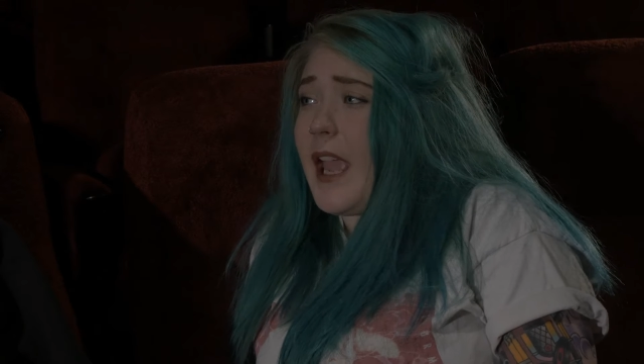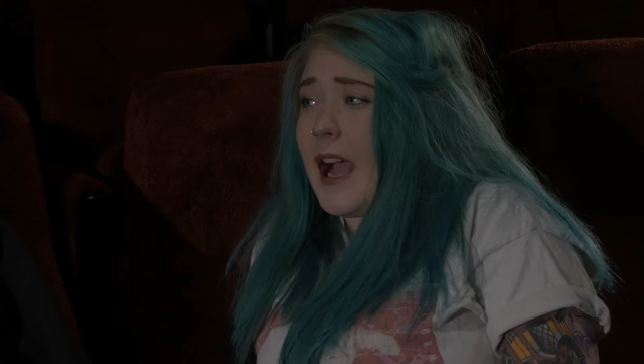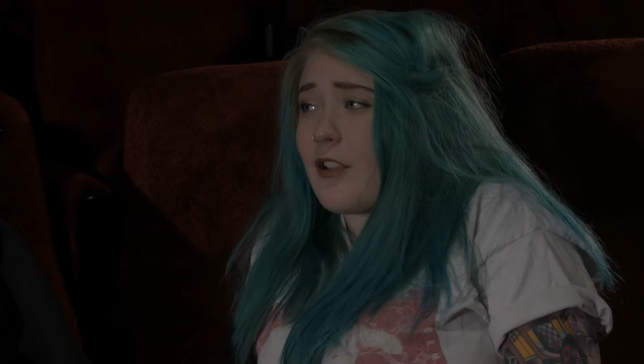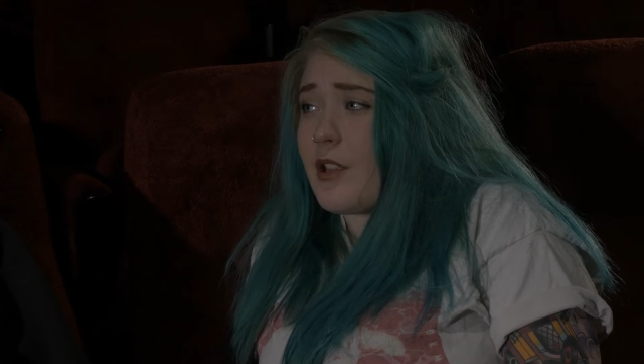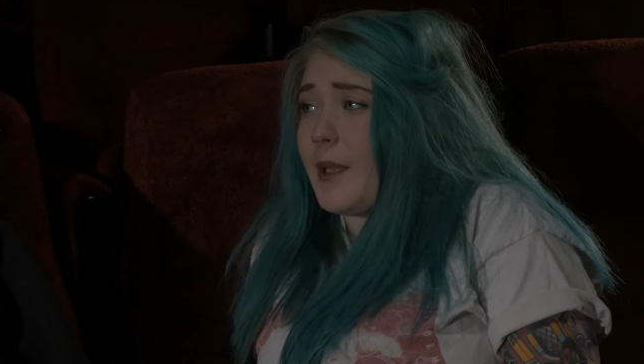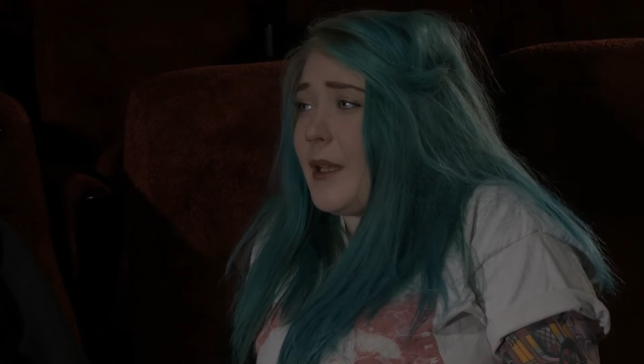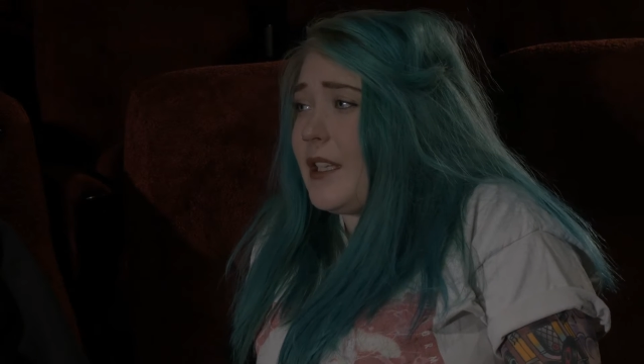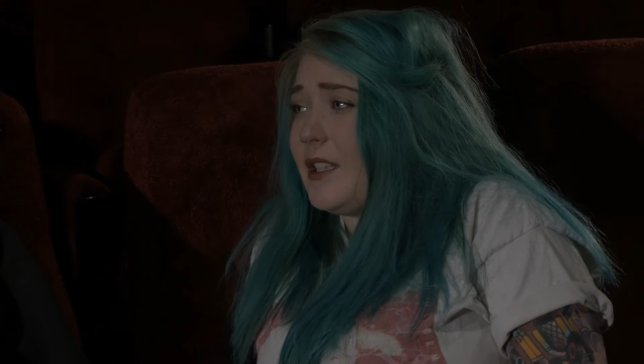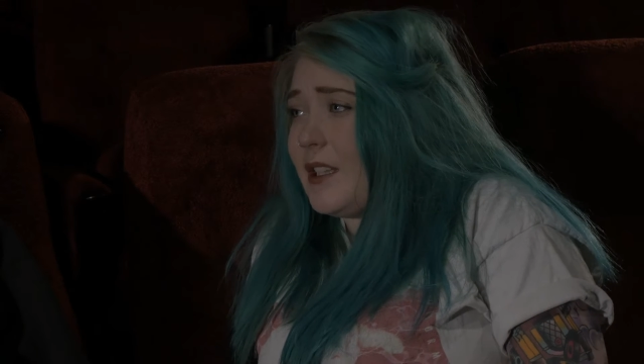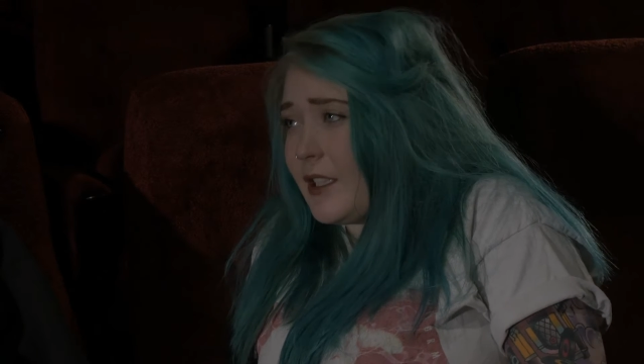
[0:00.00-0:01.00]
he actually
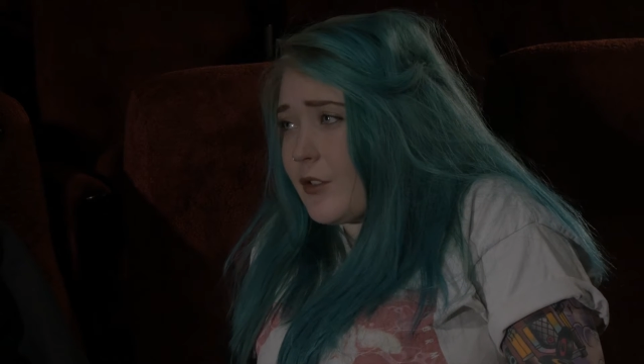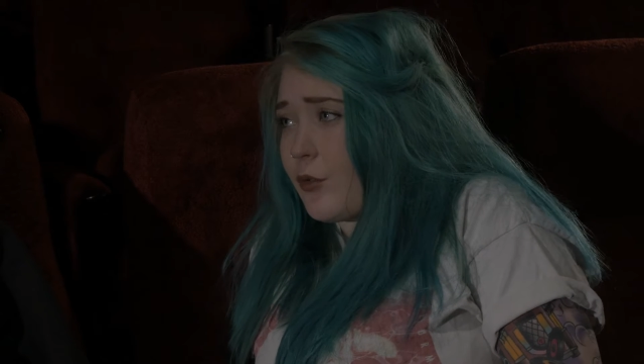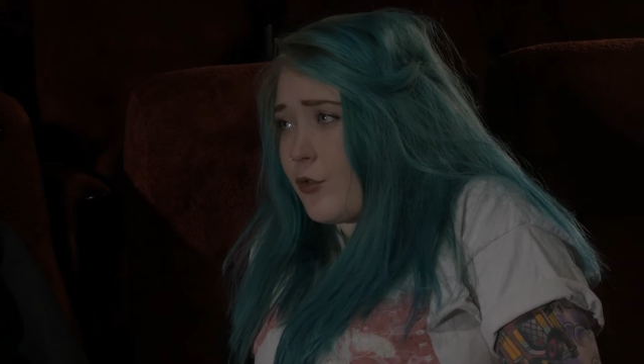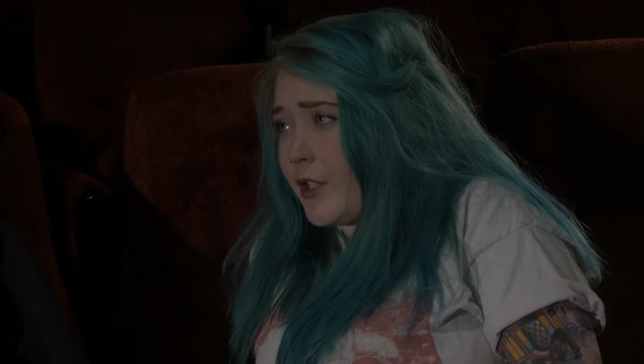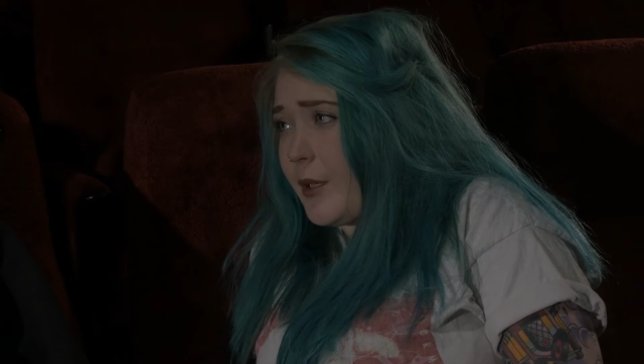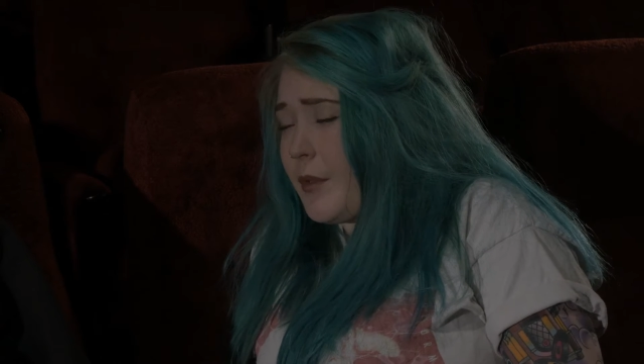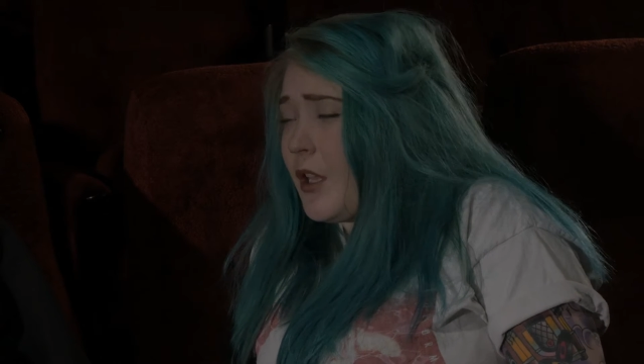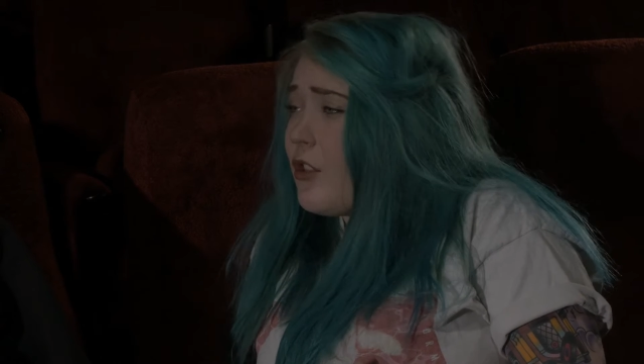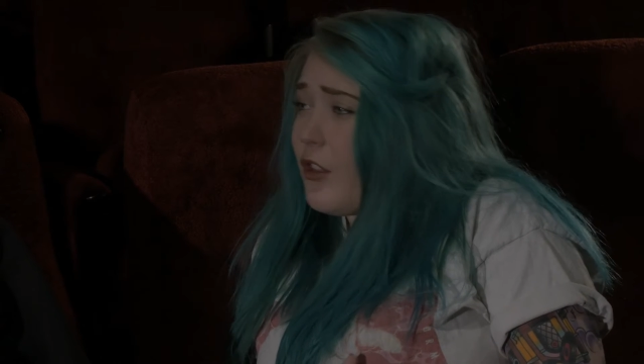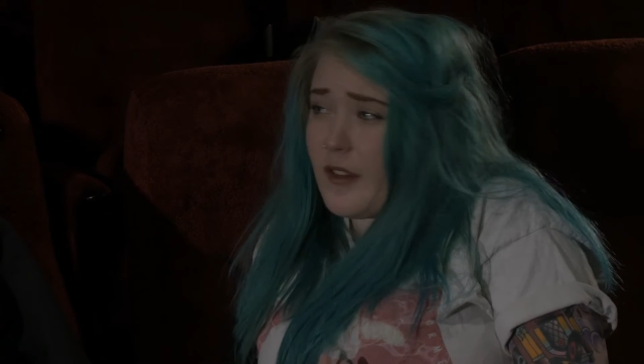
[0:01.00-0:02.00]
meant a literal dream.
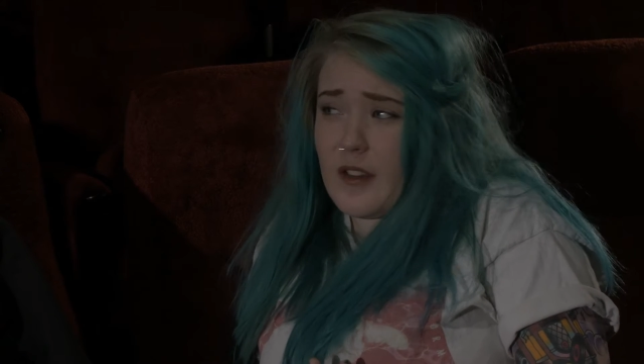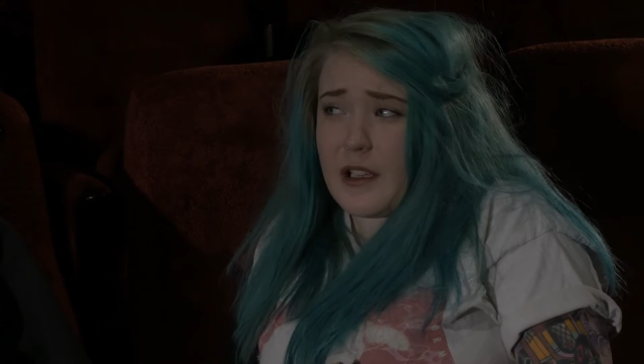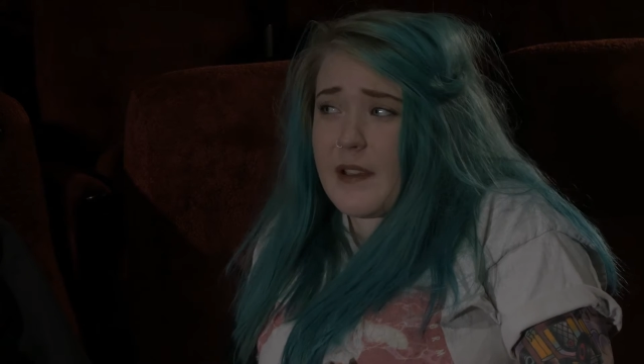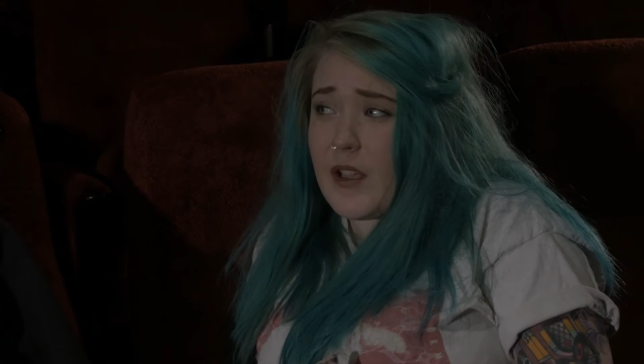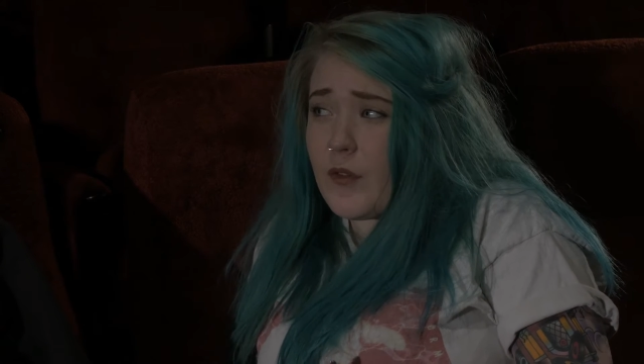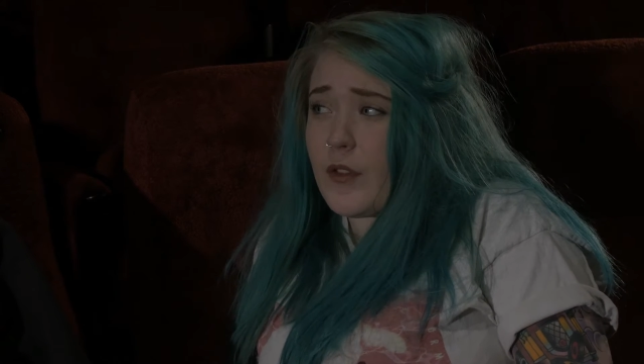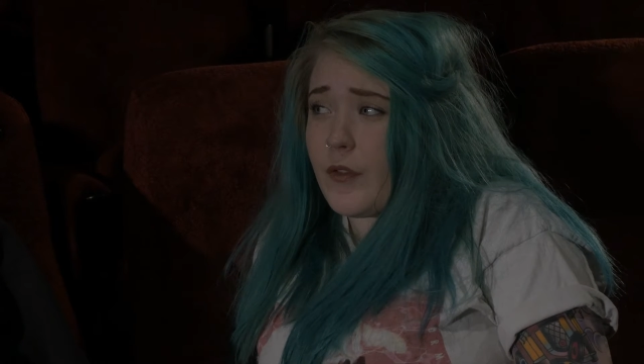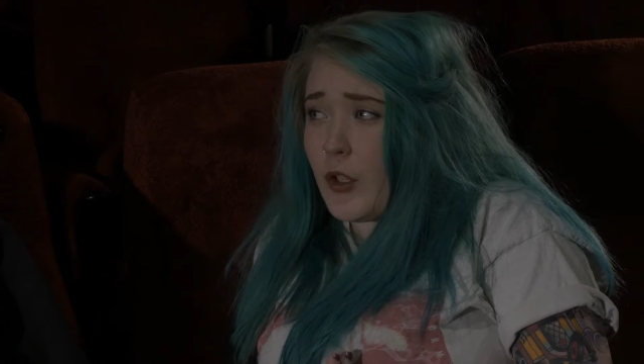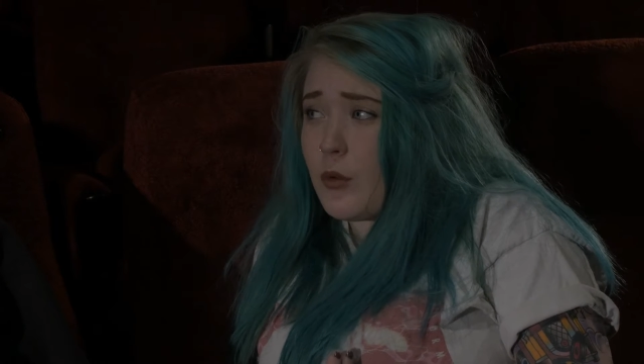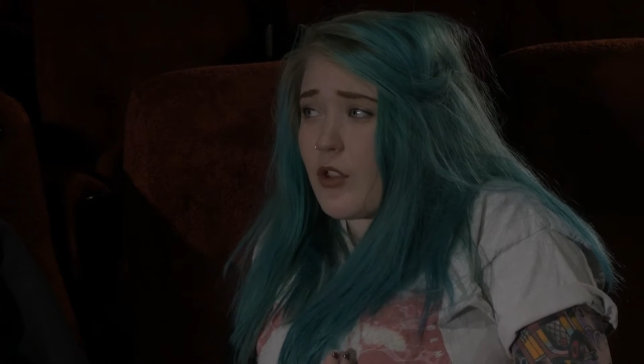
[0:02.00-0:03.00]
Just an idea for the
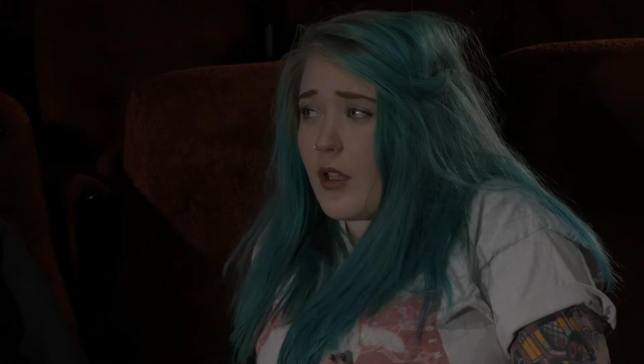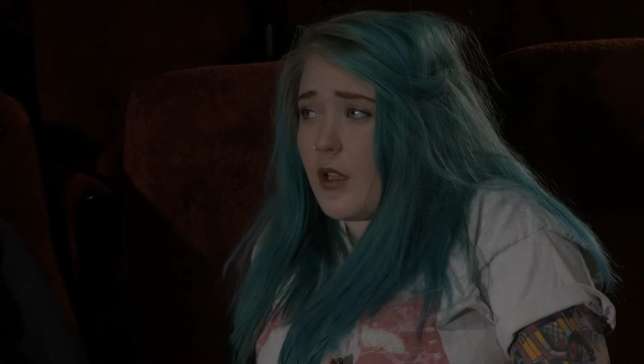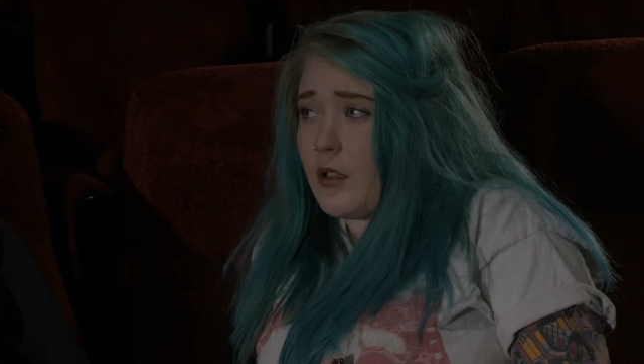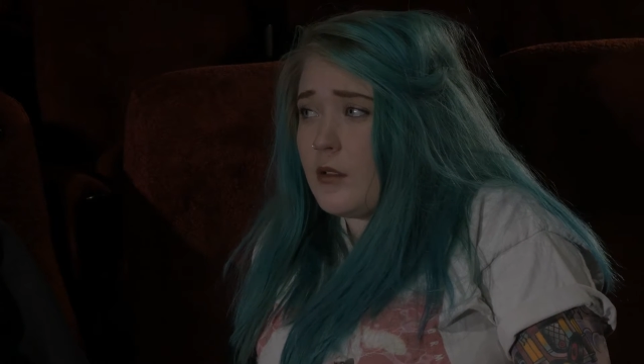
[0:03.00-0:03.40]
future.